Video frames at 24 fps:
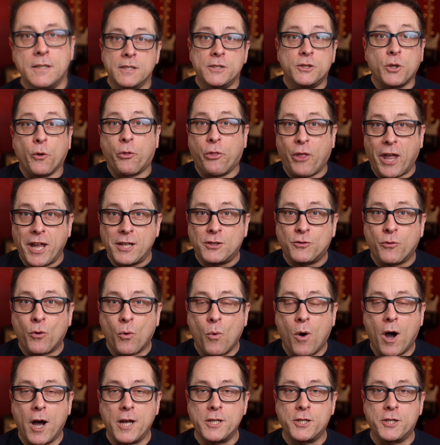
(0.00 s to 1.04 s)
So thanks for
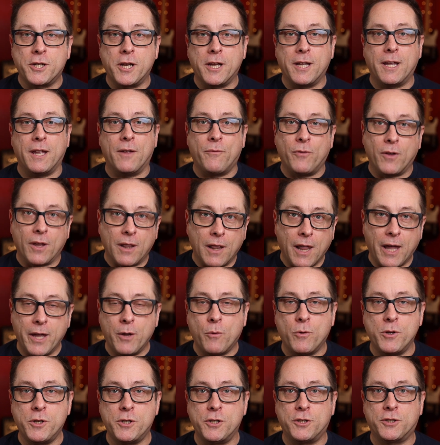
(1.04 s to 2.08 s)
watching. If you like
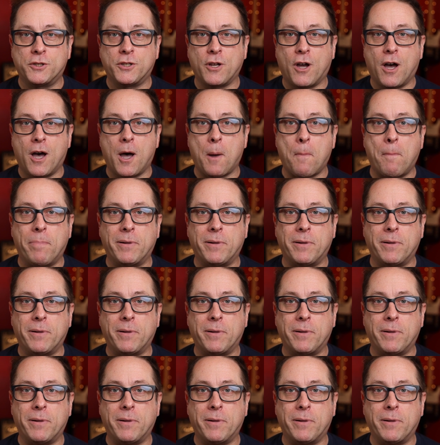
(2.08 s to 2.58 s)
what you saw,